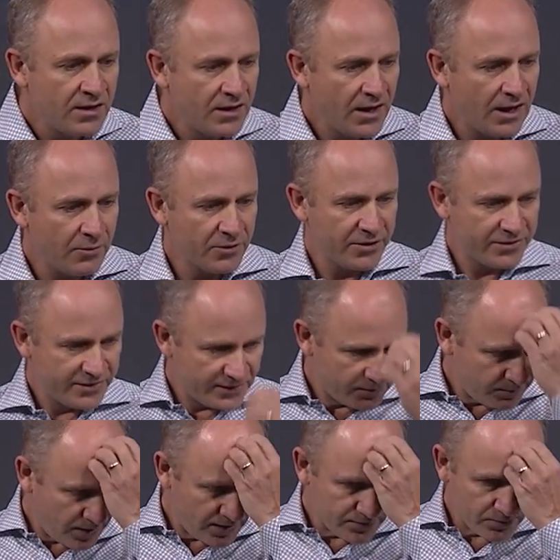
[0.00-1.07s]
How on earth is this
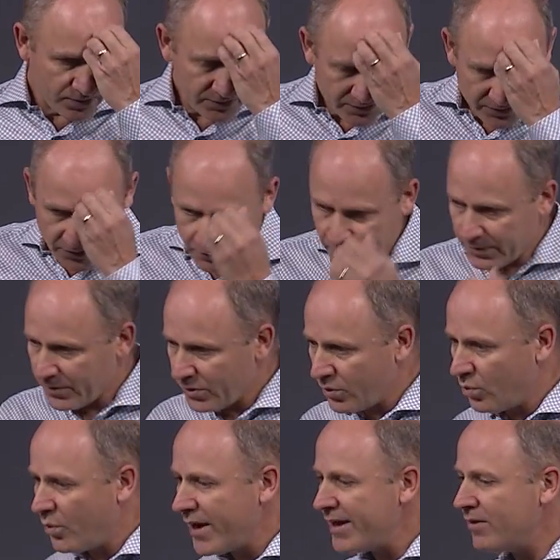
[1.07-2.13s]
possible? So the
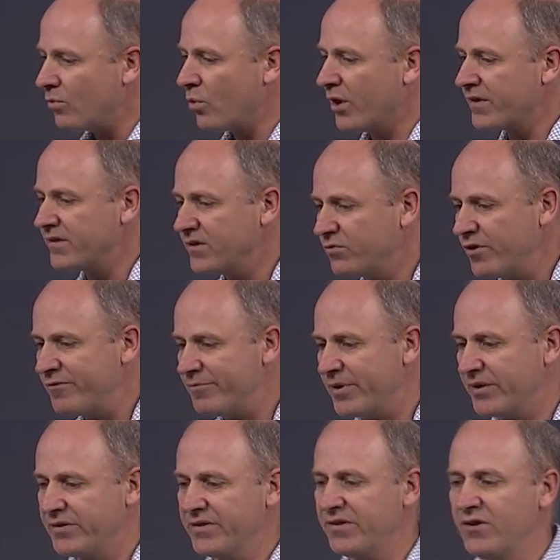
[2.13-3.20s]
way it works is we've
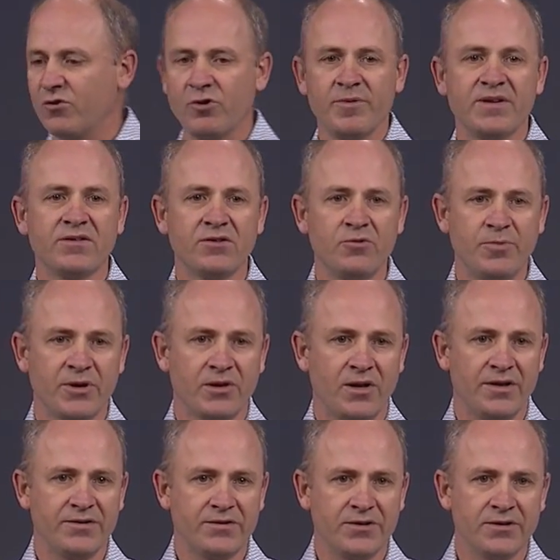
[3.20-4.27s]
built this enormous
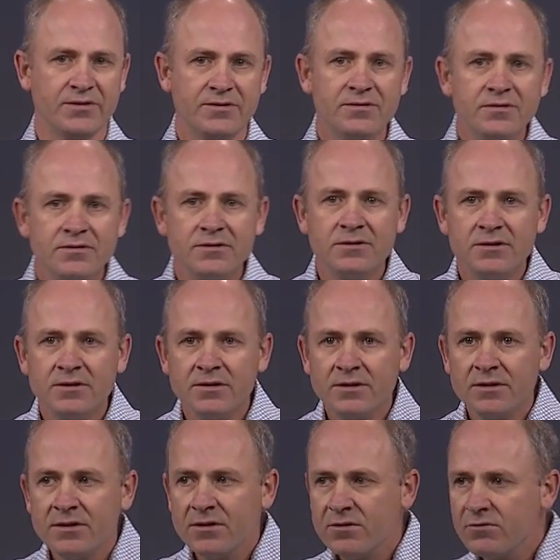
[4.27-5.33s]
supercluster.
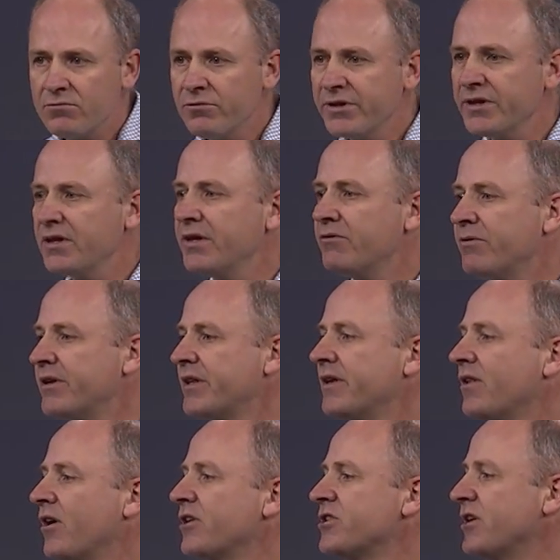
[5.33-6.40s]
Really, really
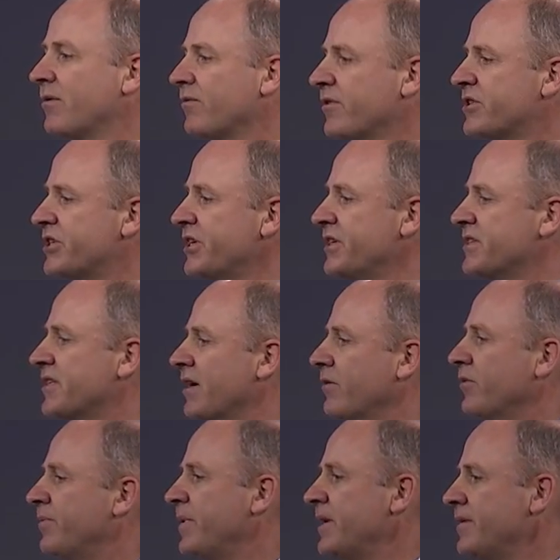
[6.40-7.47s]
large number of machines that
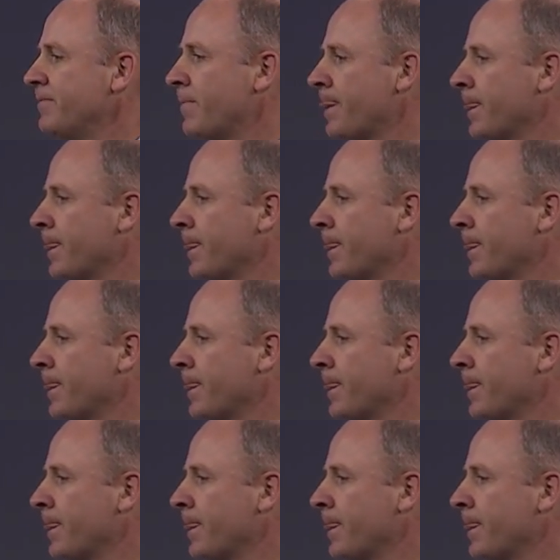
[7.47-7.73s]
would be